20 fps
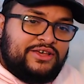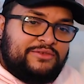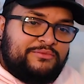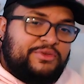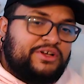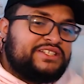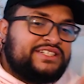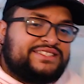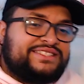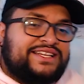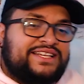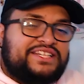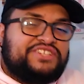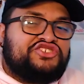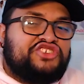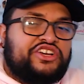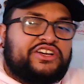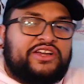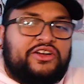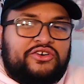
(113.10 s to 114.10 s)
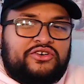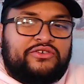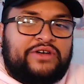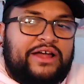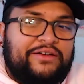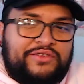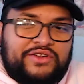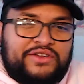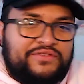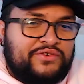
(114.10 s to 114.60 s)
Because I said, let's check out
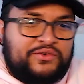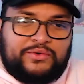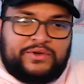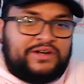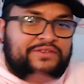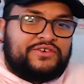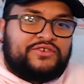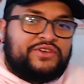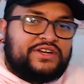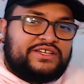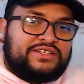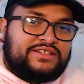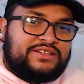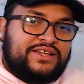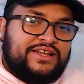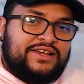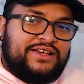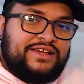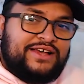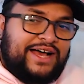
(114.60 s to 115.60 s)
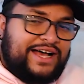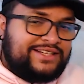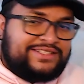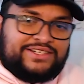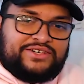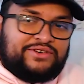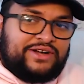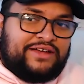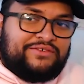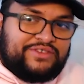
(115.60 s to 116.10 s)
Gravity for whatever reason. I
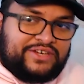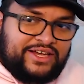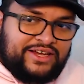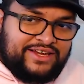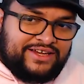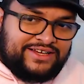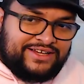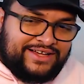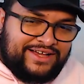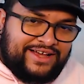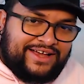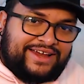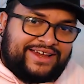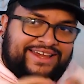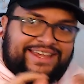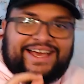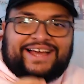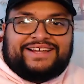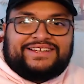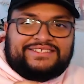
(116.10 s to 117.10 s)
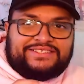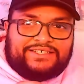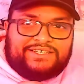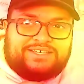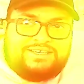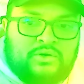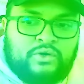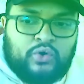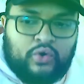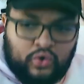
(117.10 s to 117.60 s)
said Gravity. Galaxy.
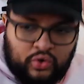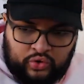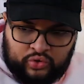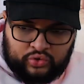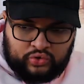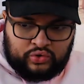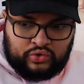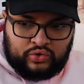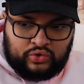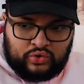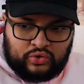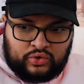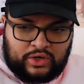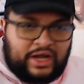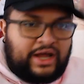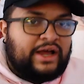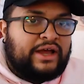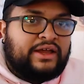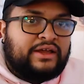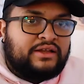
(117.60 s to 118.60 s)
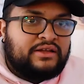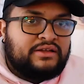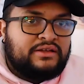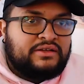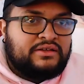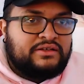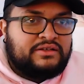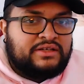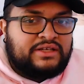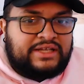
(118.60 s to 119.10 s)
Whew. Aye.
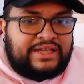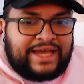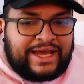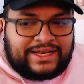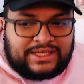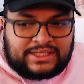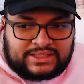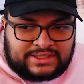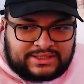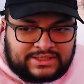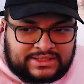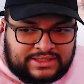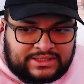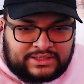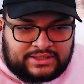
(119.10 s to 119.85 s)
Galaxy.